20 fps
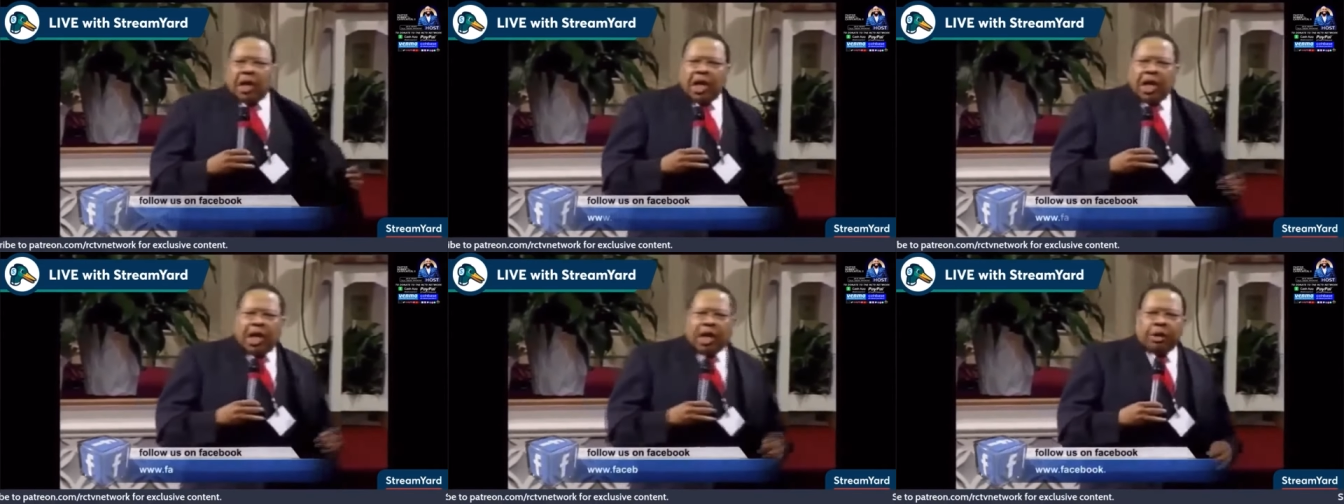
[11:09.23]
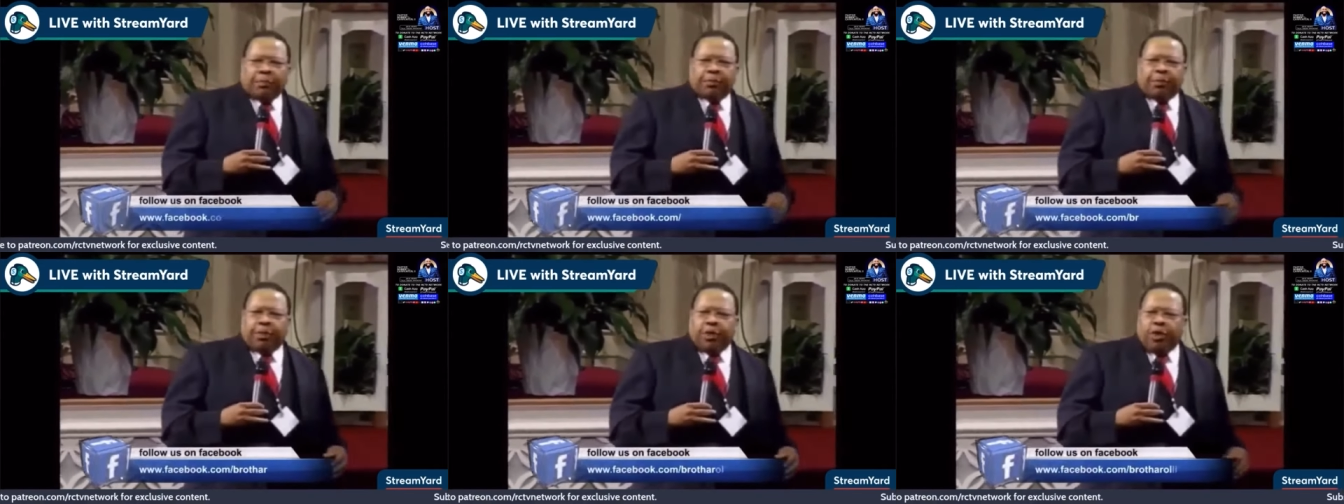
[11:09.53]
But he
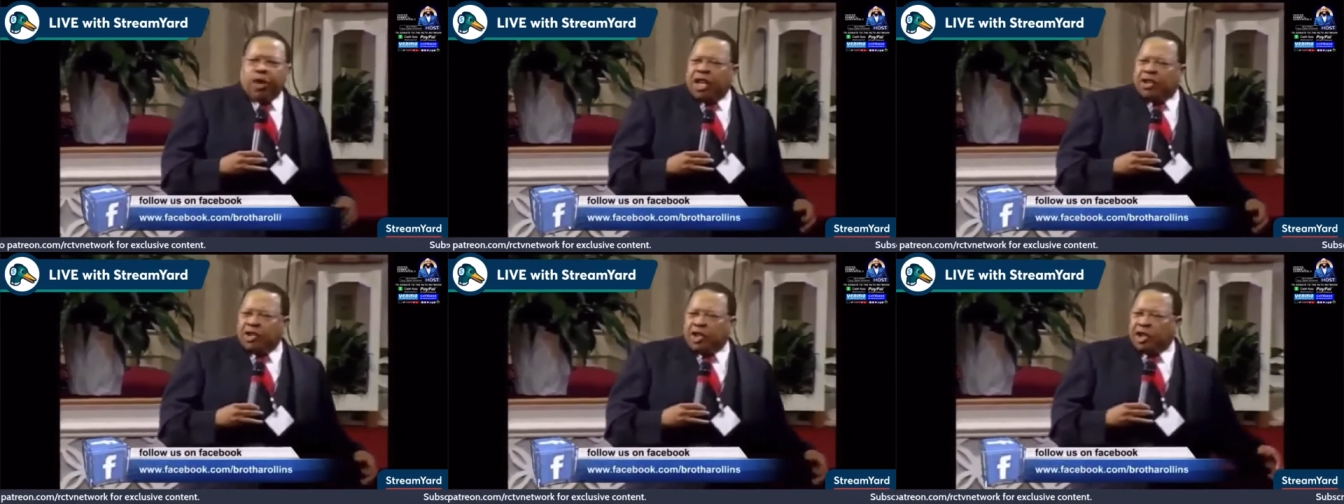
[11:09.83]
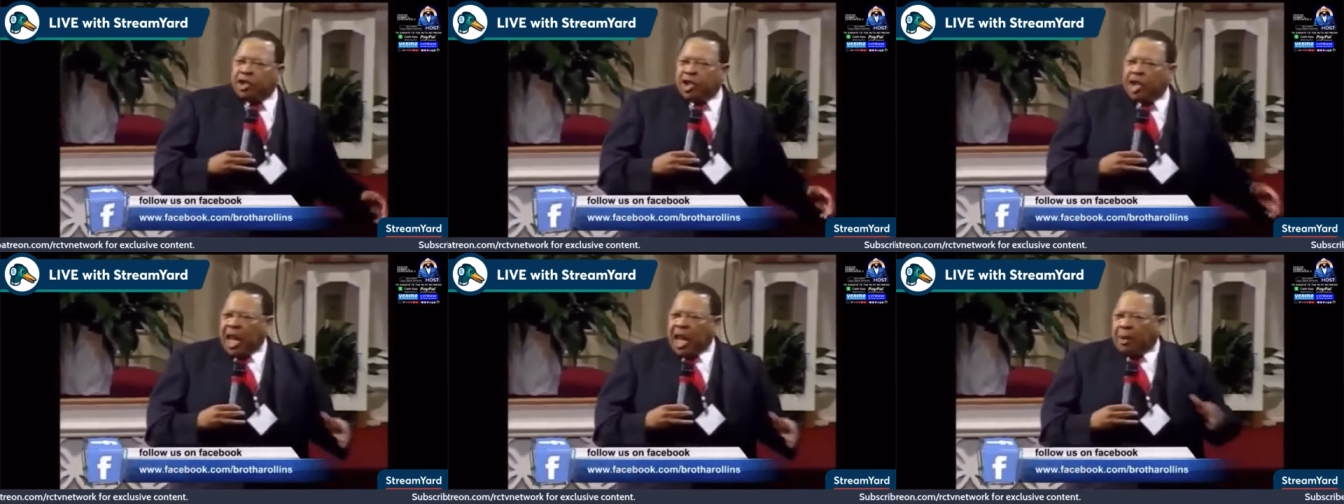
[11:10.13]
could preach
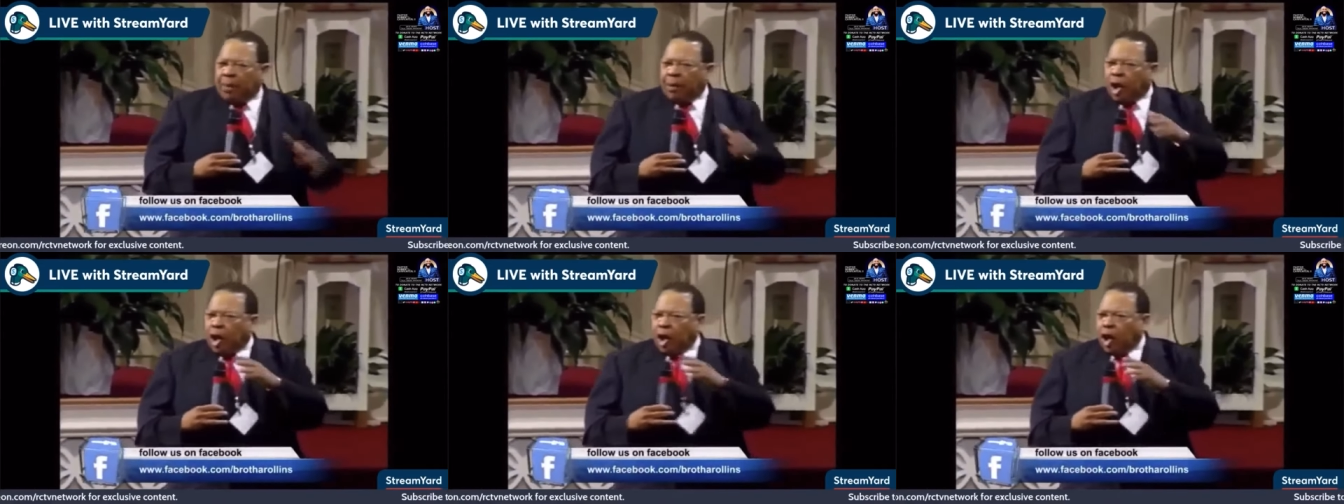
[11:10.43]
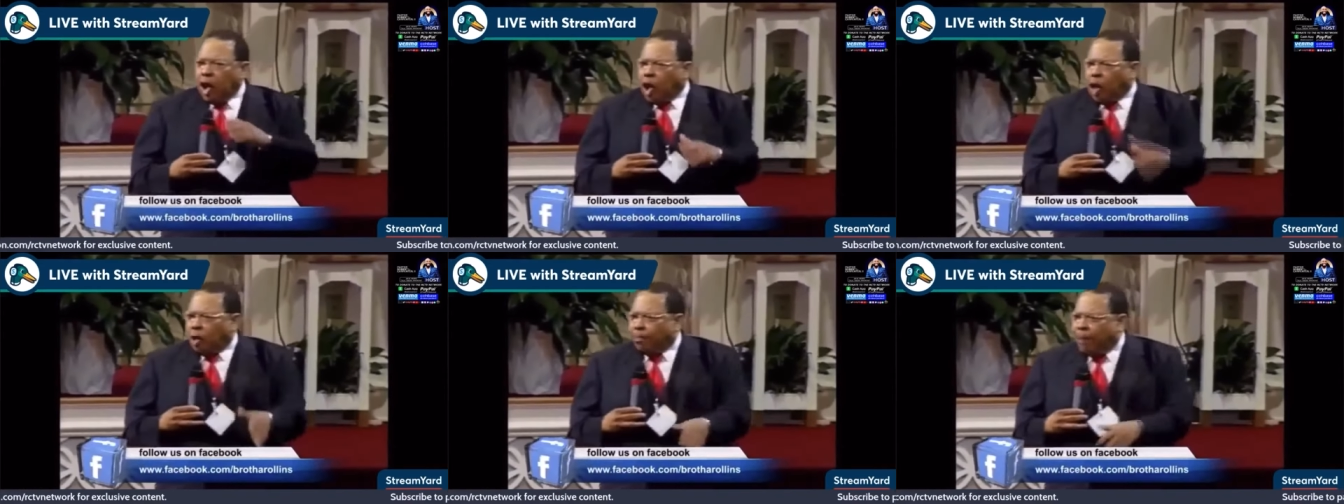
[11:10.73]
until he would
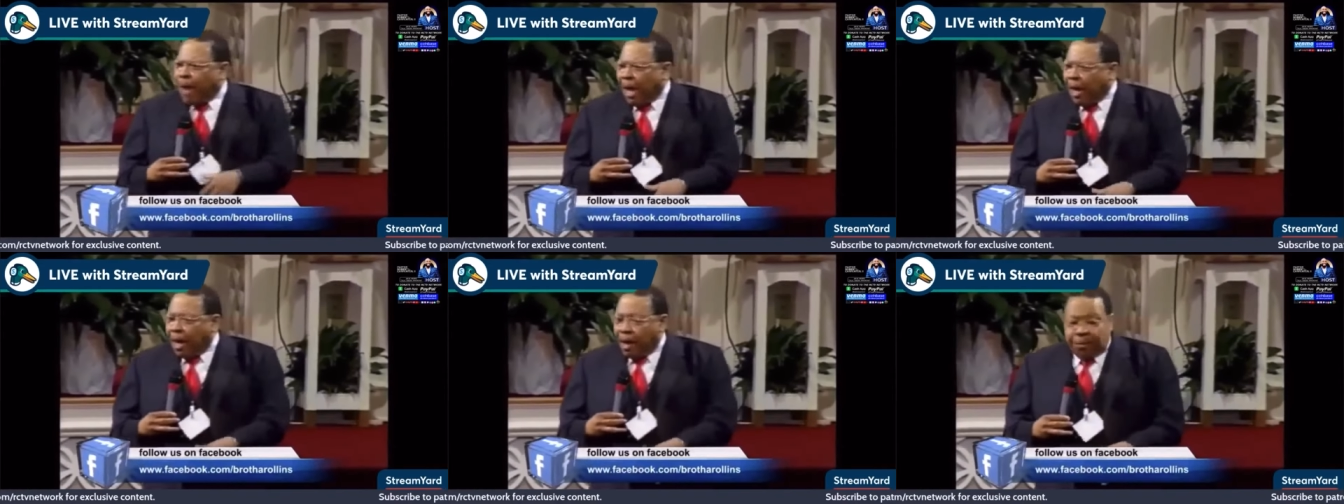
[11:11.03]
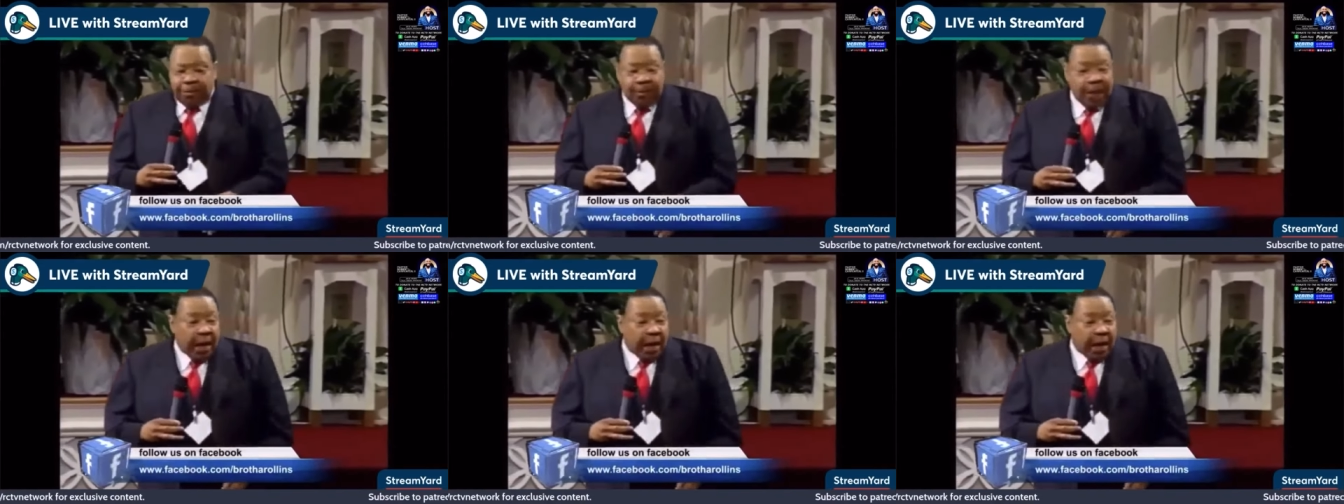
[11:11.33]
look better.